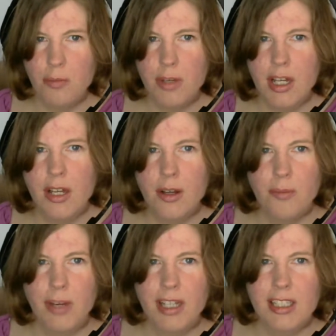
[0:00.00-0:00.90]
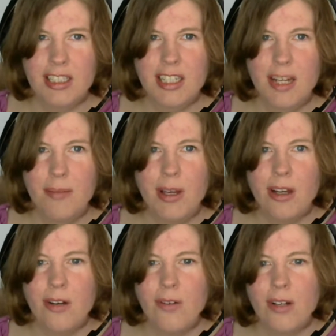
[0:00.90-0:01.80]
but by the time I
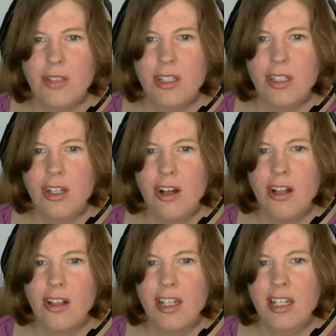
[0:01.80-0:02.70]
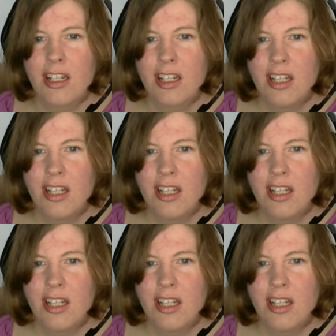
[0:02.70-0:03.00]
got around to calling,